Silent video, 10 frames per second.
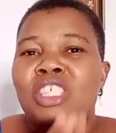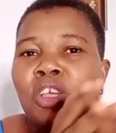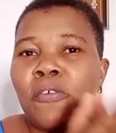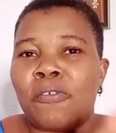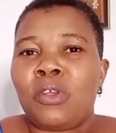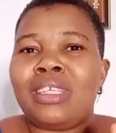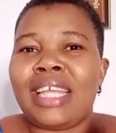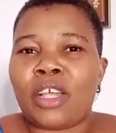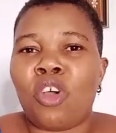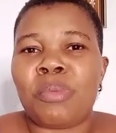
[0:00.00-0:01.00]
she unfollowed
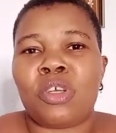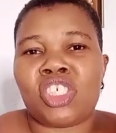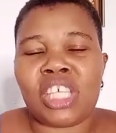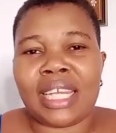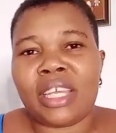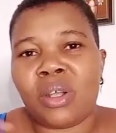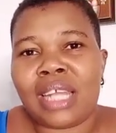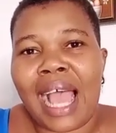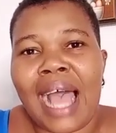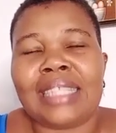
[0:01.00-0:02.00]
Lakon because she and
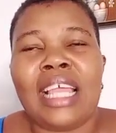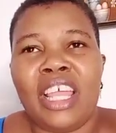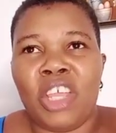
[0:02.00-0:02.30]
Lakon had